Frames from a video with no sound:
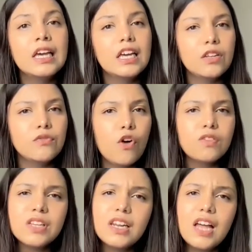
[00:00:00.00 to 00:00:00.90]

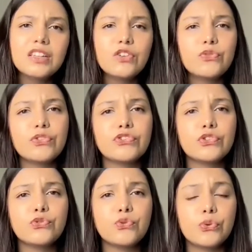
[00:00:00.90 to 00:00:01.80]
involves another
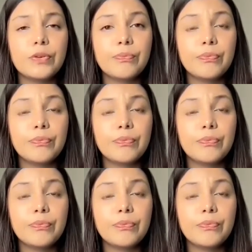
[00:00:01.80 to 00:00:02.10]
interesting story.